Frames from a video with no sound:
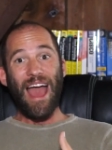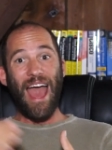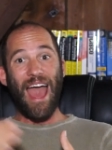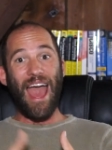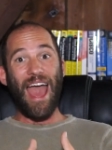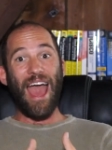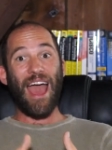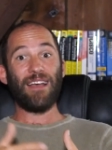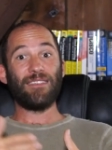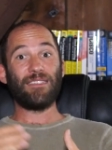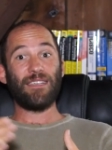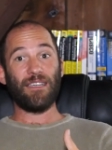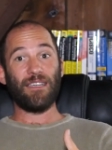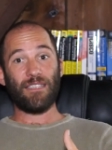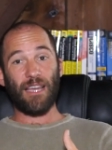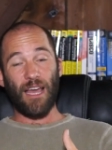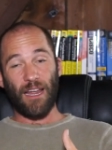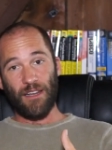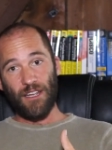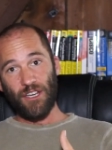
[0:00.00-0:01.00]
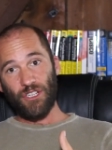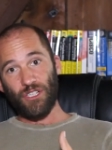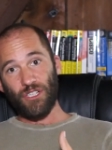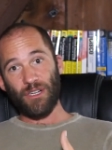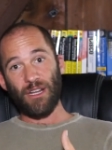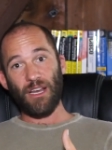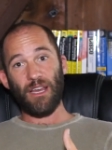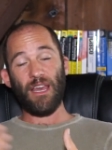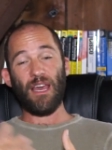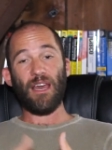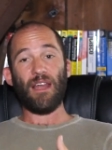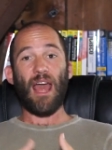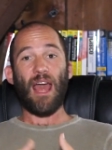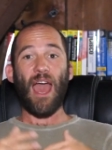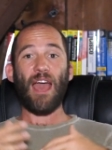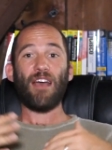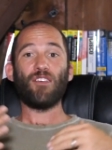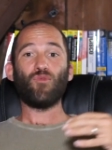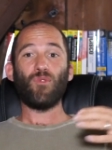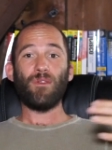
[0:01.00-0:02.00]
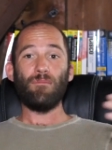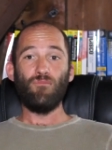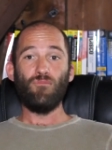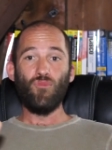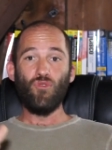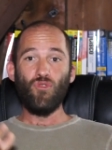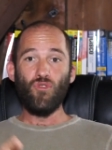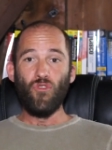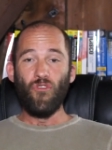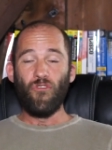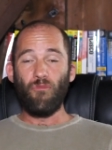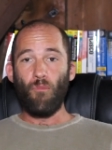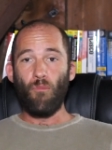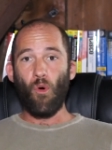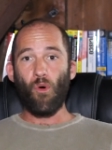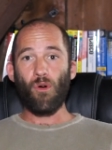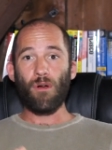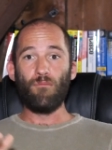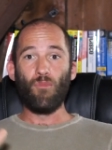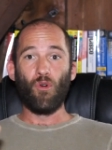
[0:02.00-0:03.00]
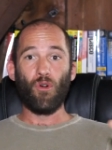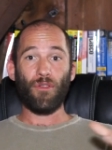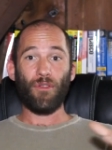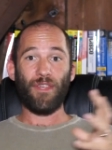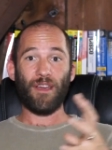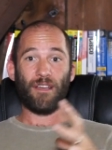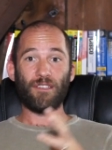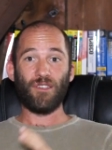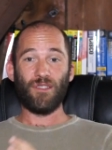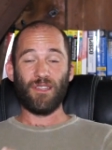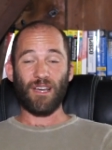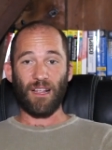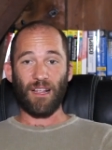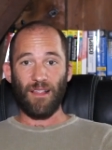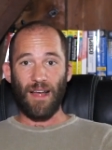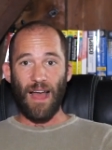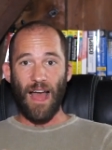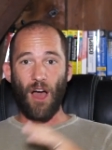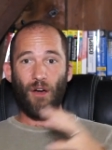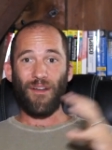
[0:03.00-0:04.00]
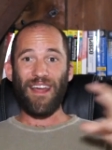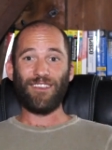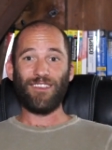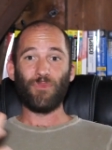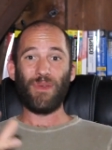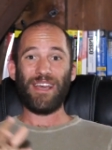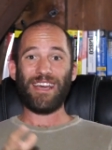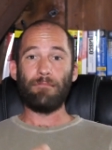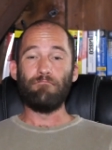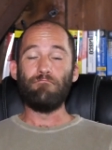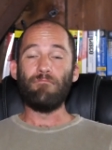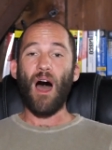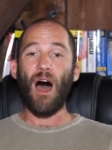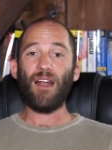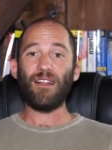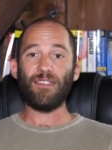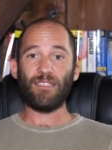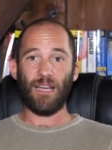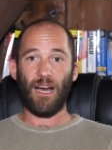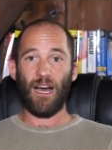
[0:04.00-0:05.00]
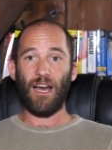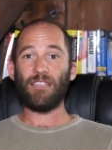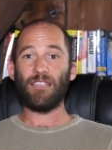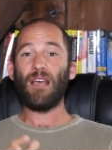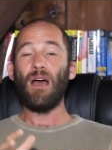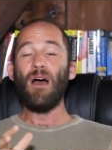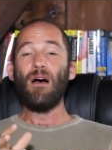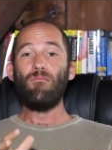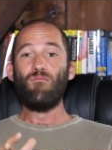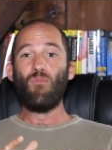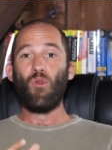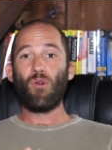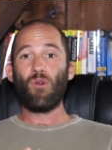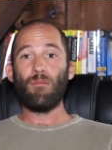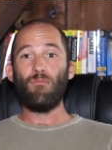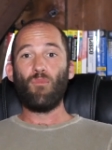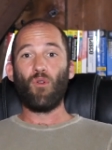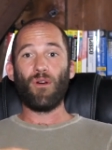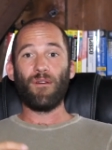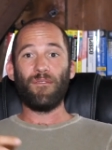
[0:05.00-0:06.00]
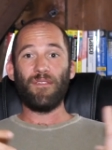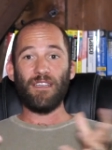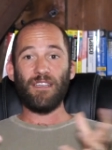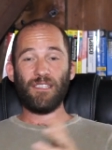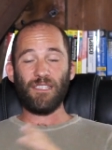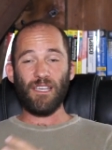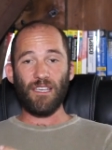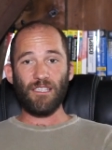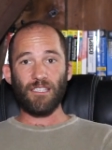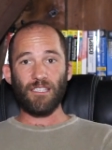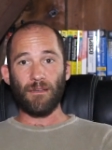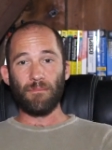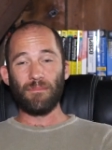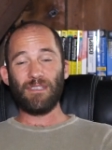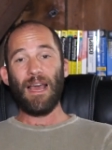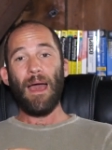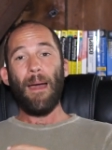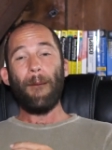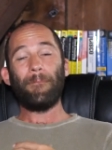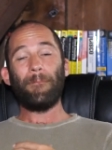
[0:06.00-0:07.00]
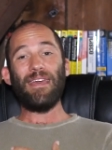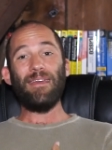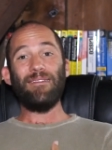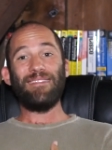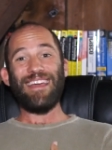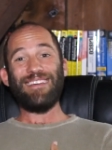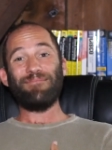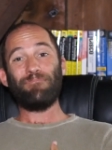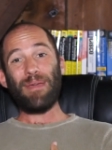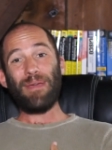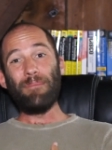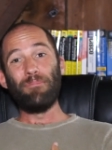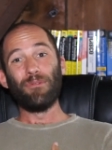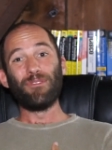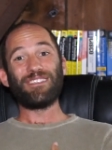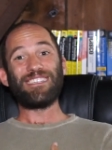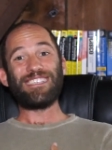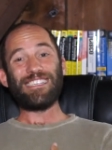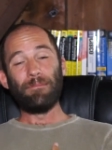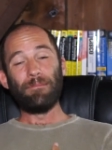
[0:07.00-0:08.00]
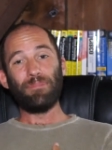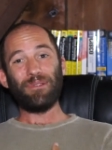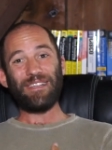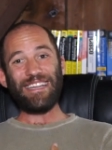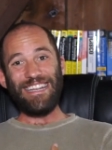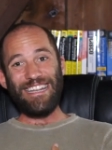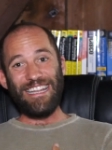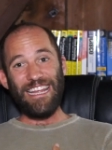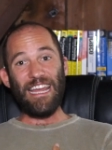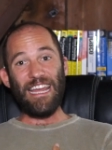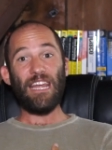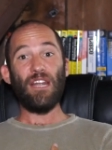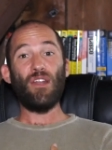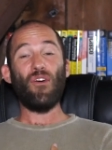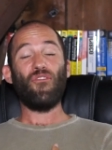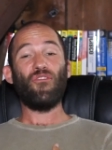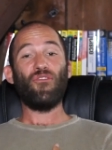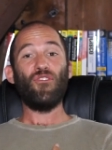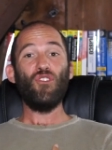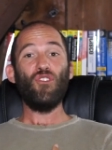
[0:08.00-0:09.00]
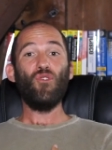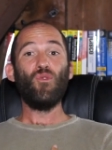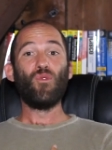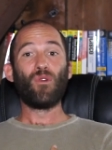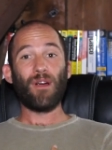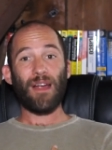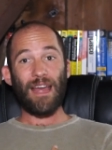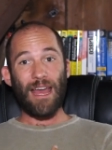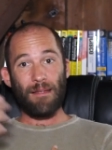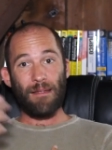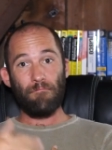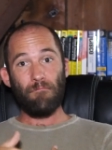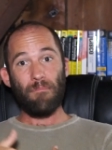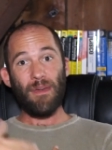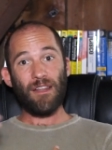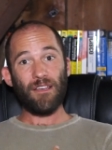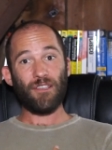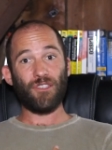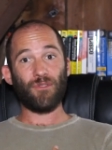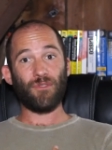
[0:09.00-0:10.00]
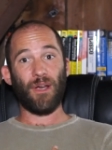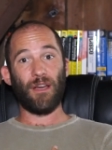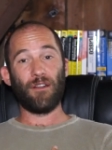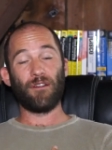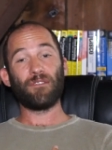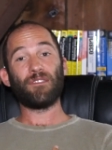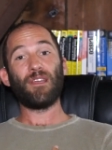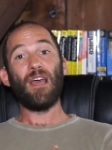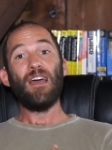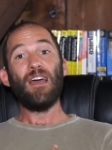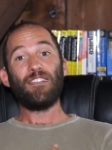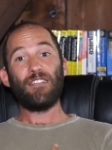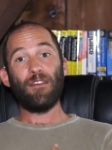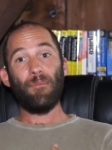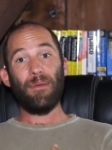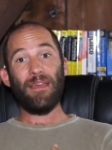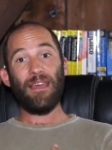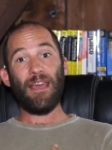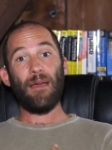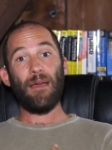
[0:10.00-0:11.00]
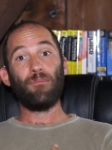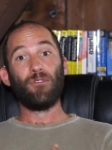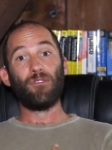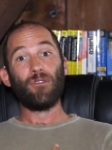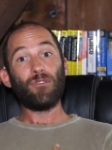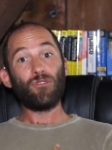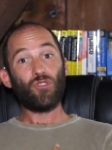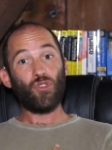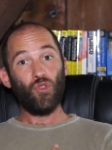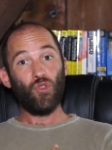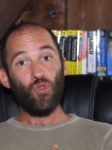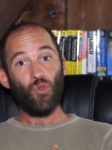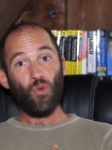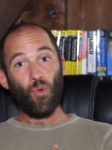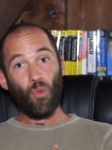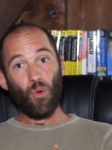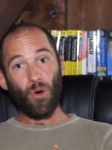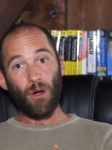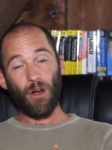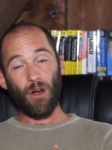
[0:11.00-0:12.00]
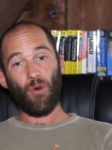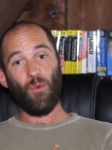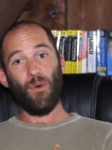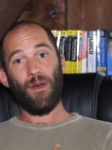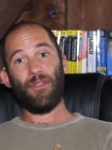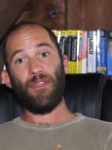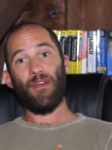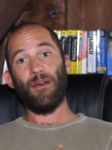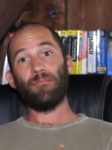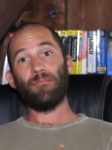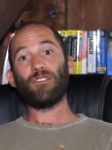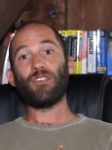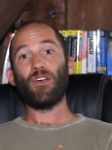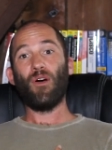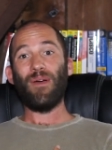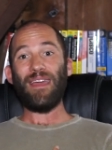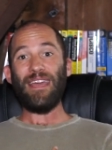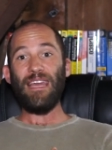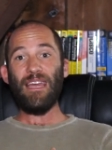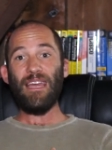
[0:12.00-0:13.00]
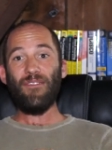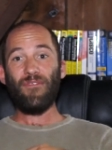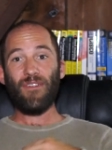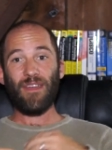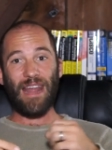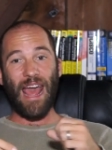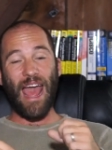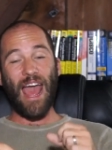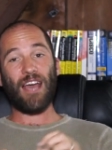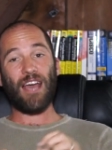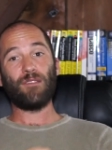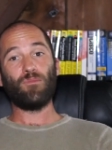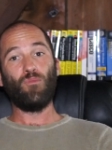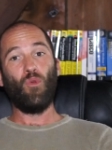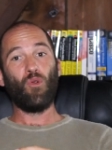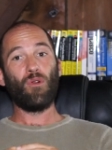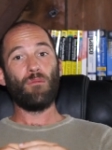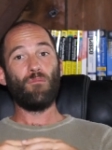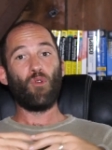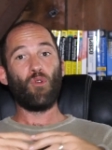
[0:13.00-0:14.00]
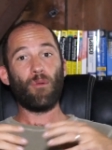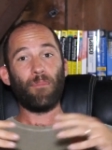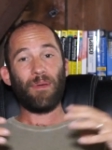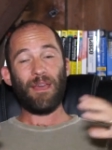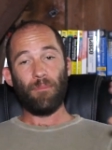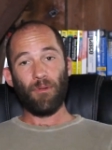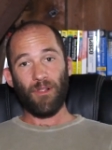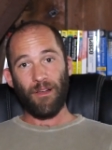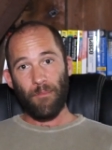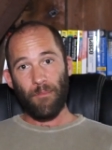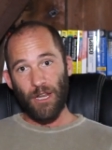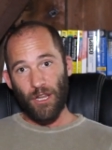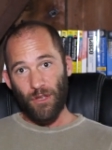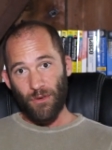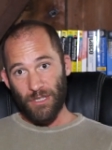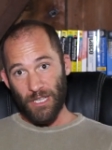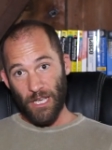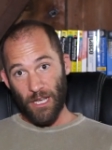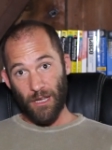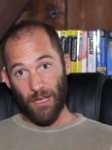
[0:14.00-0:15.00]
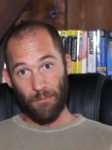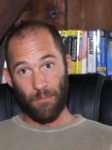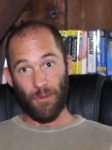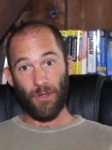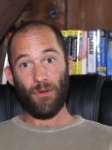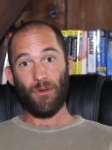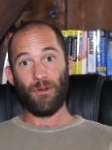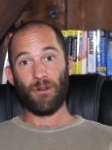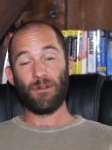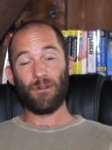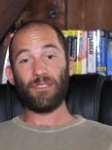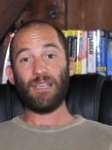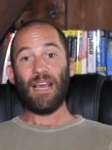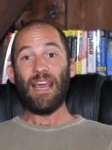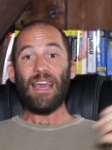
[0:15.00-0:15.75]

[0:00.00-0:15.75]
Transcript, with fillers: as a technician. Again, as we move more and more things to the cloud, as we commoditize more and more of these systems, pe they, people simply need fewer administrators to be able to work with them. So even as more and more people have been using computers,